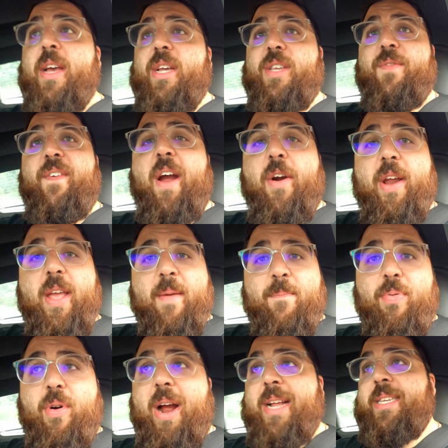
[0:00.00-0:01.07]
is very
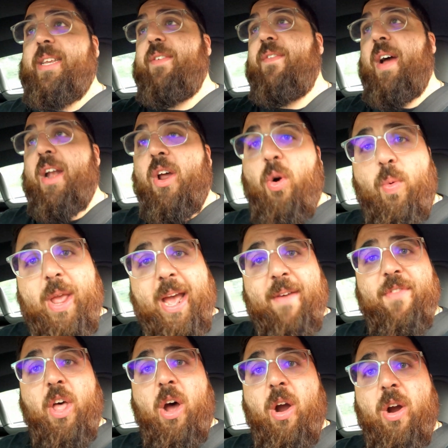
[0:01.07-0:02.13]
impressive. I know we
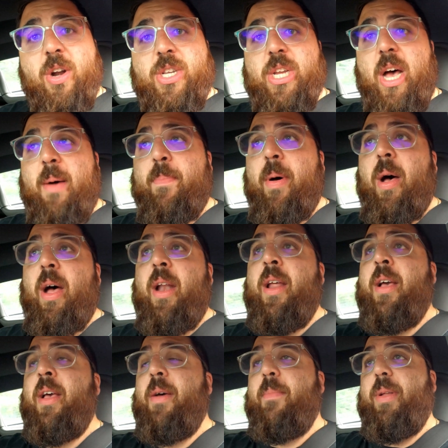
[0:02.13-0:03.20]
have the hardtop
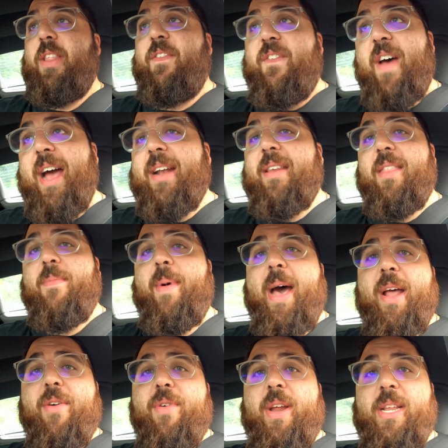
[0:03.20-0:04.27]
on, but the fact of the
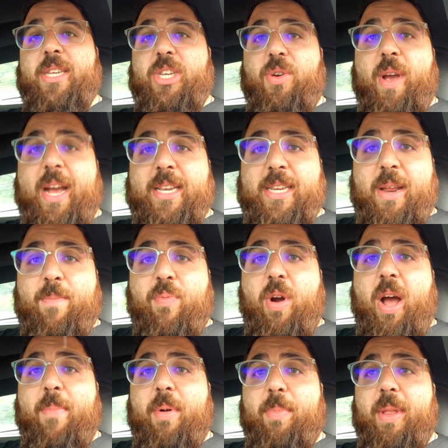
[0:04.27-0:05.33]
matter is you guys can
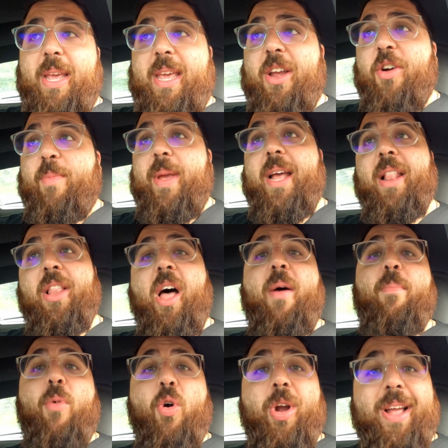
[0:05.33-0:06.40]
probably hear me a
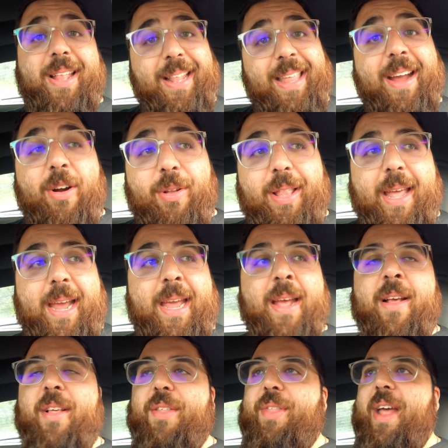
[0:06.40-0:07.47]
lot more clearly
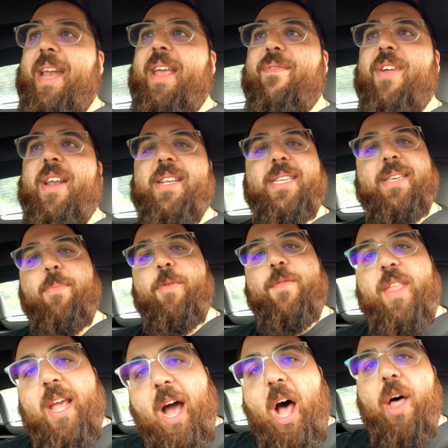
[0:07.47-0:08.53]
than even in some of
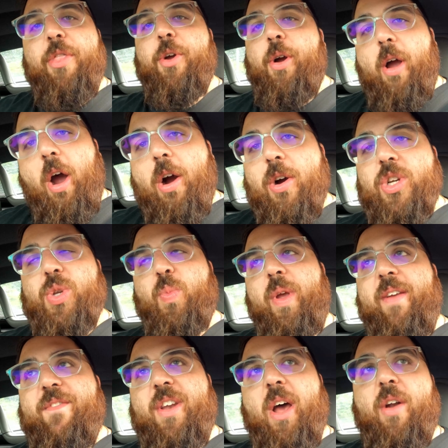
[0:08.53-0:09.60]
the other cars
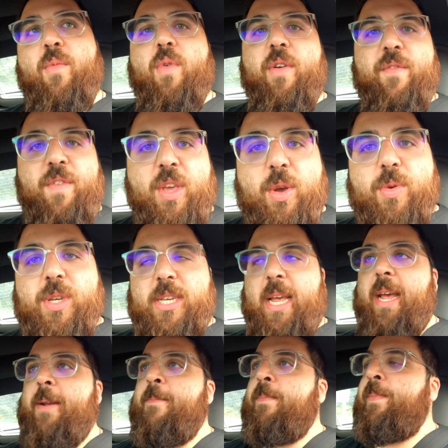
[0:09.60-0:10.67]
we've done reviews
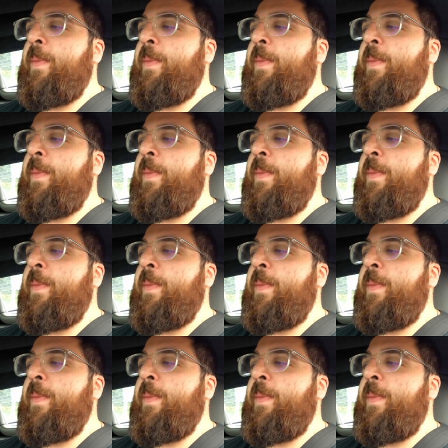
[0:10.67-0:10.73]
in.